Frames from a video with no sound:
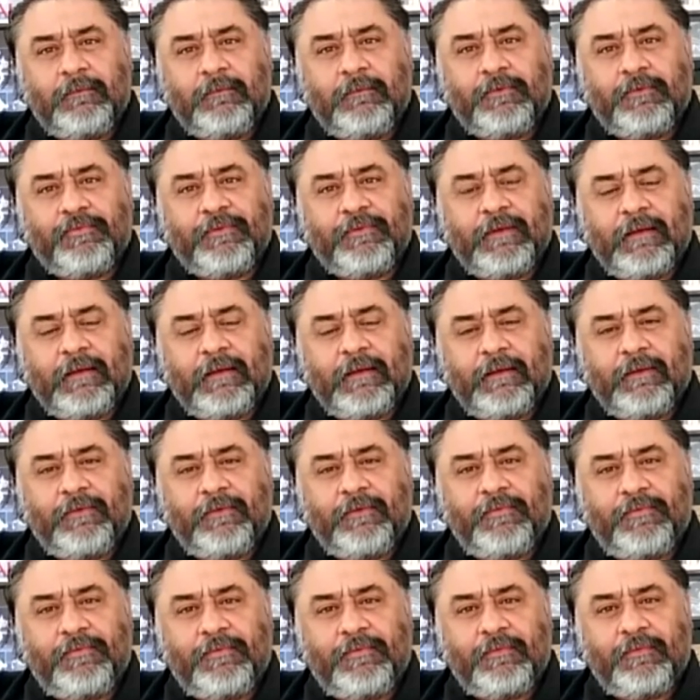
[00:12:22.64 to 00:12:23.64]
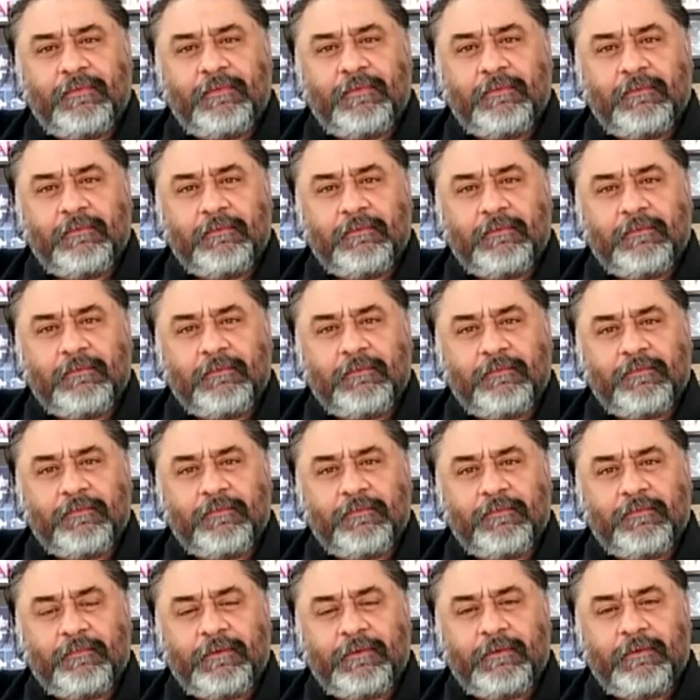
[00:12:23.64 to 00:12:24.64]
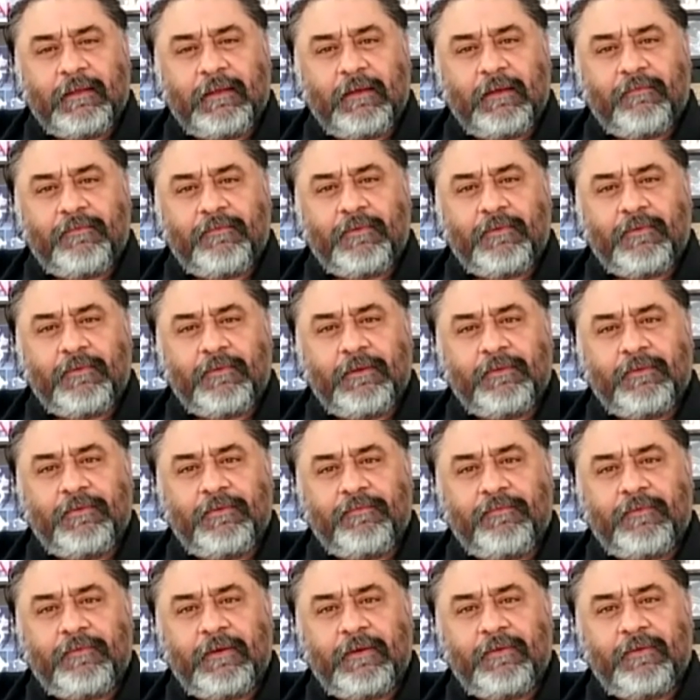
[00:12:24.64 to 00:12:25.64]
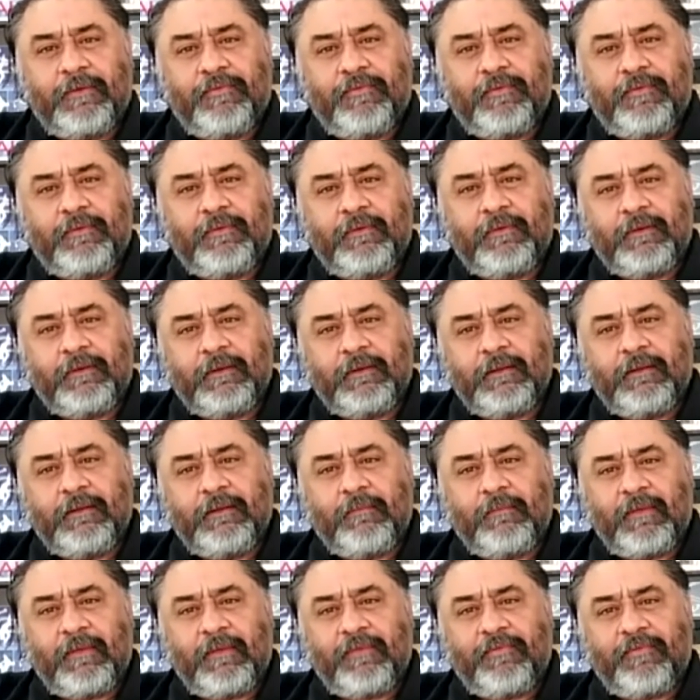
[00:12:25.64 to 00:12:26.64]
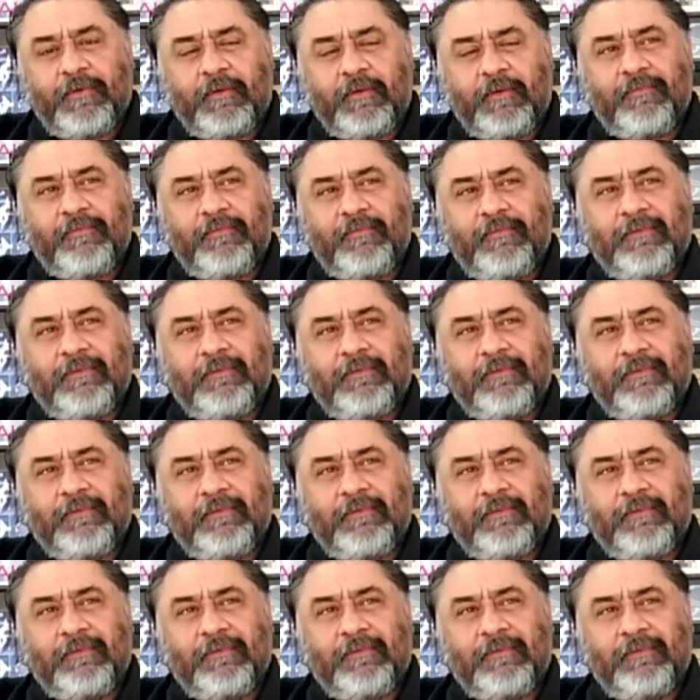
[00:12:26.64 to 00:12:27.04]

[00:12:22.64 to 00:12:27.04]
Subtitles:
those guys, California, two French, and myself.